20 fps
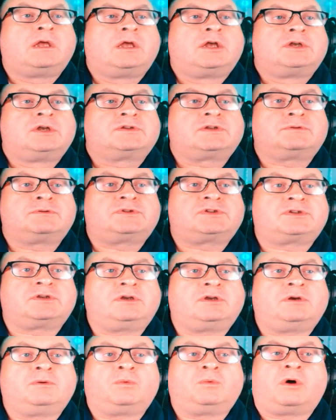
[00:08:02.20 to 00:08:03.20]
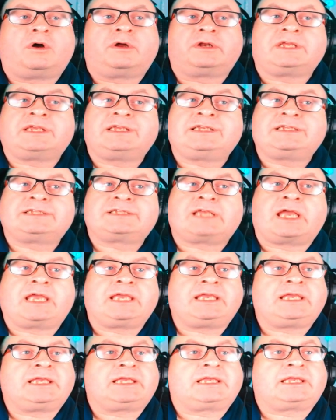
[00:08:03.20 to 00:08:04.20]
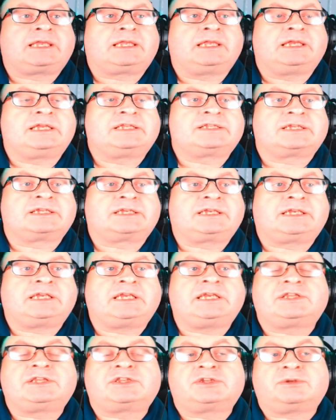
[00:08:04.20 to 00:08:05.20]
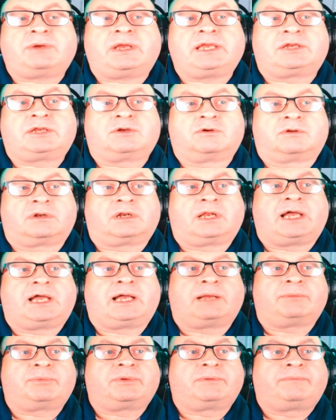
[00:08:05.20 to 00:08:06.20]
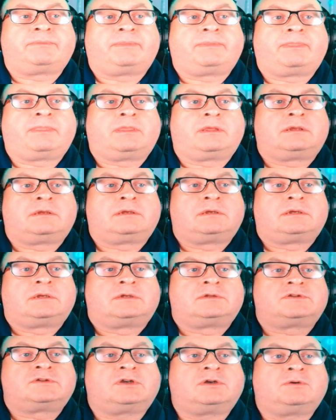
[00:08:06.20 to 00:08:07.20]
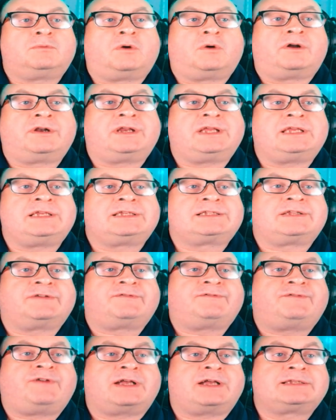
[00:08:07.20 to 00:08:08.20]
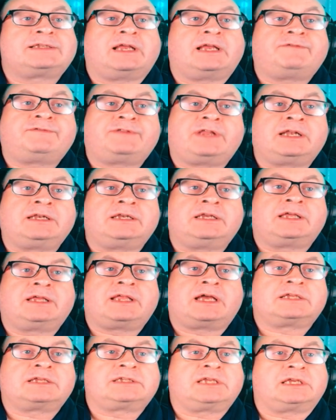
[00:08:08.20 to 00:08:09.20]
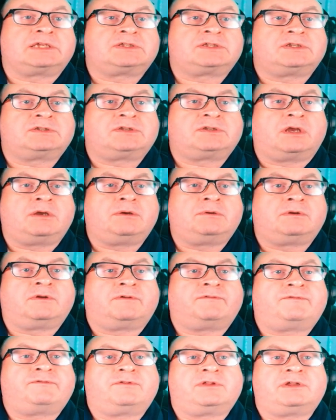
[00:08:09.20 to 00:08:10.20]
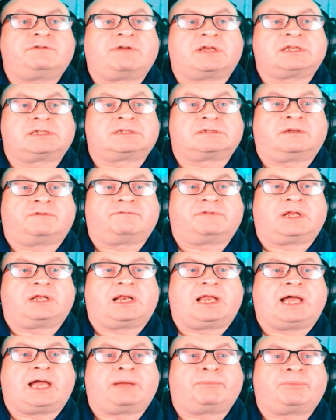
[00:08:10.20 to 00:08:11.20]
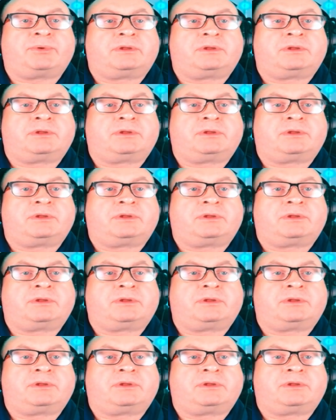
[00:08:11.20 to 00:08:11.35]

So turn 1 is the key to a good lap. Turn 1 is the fast left-hander that sets the tone for the rest of the lap.